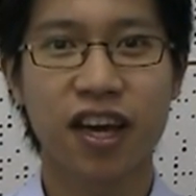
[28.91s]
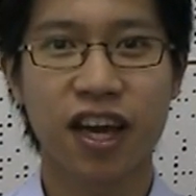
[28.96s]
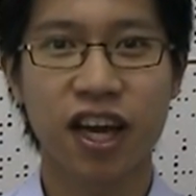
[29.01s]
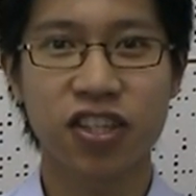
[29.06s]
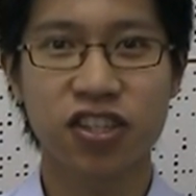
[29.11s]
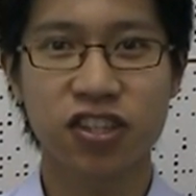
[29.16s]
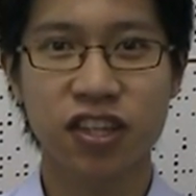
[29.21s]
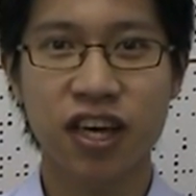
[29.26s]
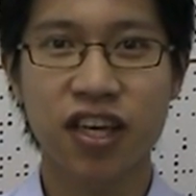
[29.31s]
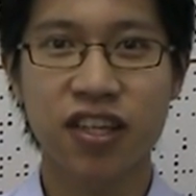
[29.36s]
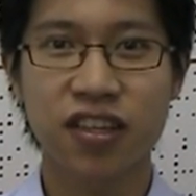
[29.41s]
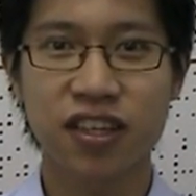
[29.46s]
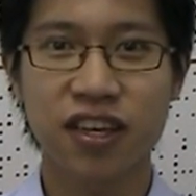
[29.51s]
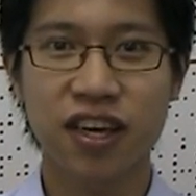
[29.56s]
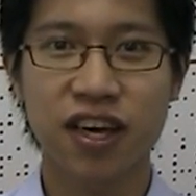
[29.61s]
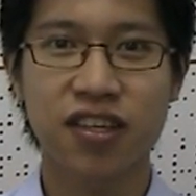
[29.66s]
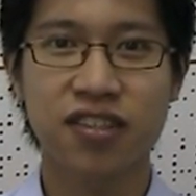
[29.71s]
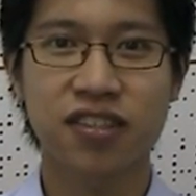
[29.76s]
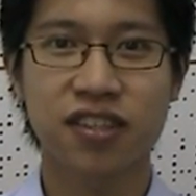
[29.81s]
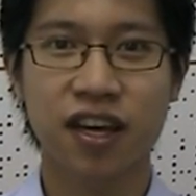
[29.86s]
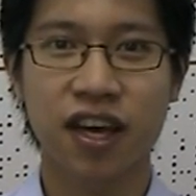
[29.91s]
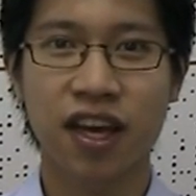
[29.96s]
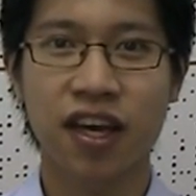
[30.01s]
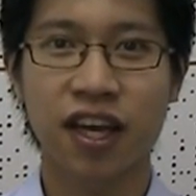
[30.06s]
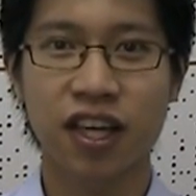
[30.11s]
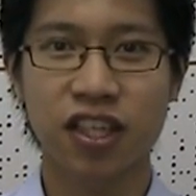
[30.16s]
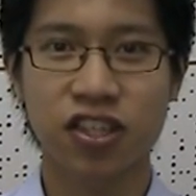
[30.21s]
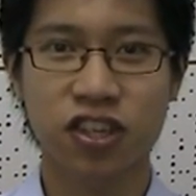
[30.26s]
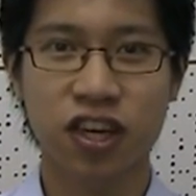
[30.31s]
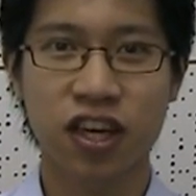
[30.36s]
H K T S at
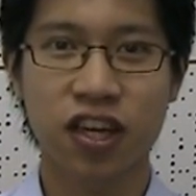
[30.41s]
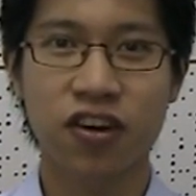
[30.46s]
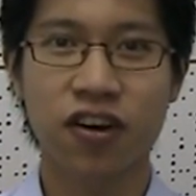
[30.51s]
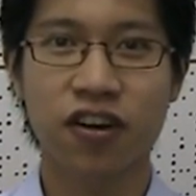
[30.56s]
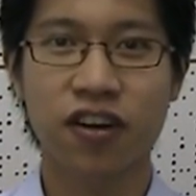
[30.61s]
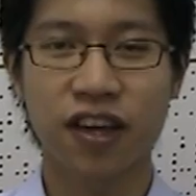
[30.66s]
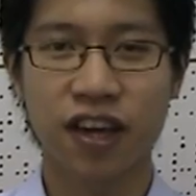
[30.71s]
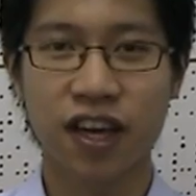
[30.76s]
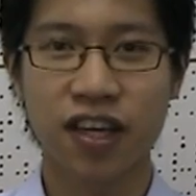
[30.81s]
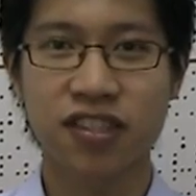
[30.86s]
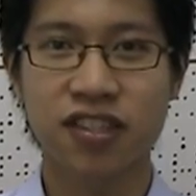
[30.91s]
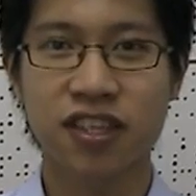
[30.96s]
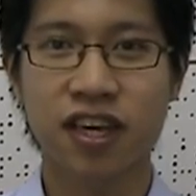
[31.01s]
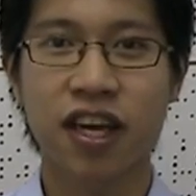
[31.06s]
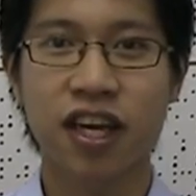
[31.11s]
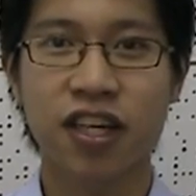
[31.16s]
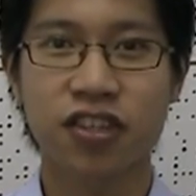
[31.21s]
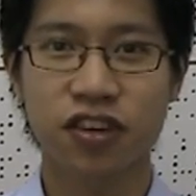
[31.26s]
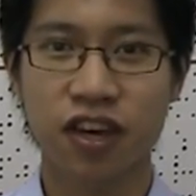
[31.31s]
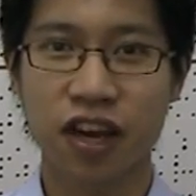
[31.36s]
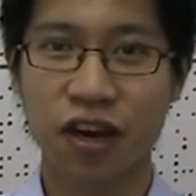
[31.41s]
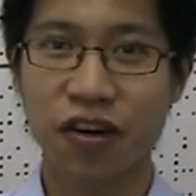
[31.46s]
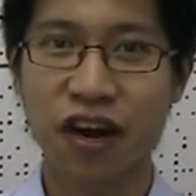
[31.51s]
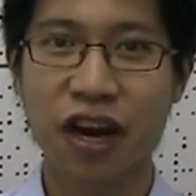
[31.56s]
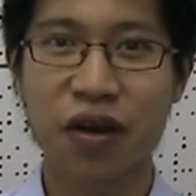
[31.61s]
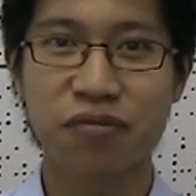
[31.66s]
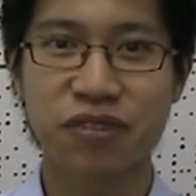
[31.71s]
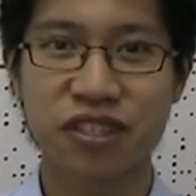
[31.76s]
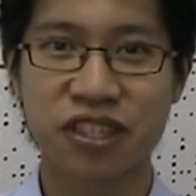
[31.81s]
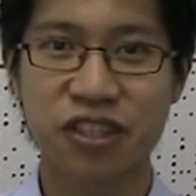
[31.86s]
H K dot S K H L
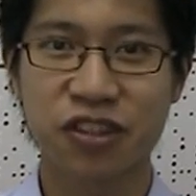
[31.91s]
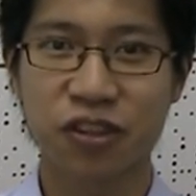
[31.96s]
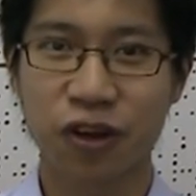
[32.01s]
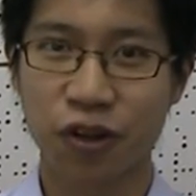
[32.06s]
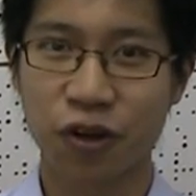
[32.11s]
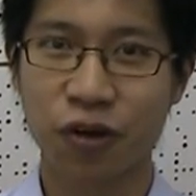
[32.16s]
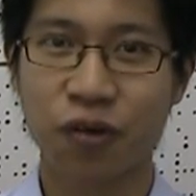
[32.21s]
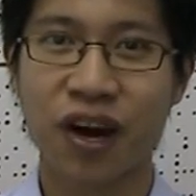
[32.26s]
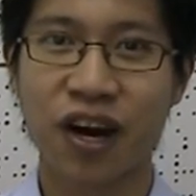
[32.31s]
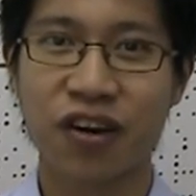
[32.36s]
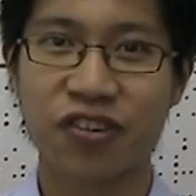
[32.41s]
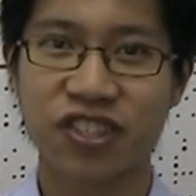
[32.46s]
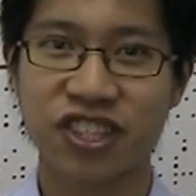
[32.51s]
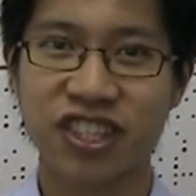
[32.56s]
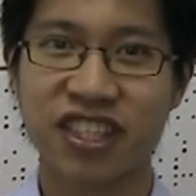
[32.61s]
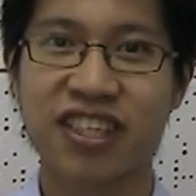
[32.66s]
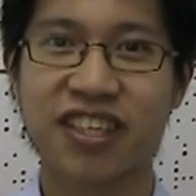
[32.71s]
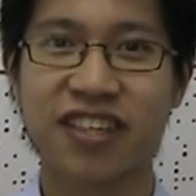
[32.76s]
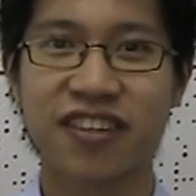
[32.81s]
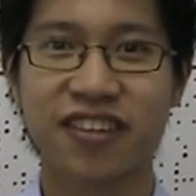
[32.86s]
M C dot org.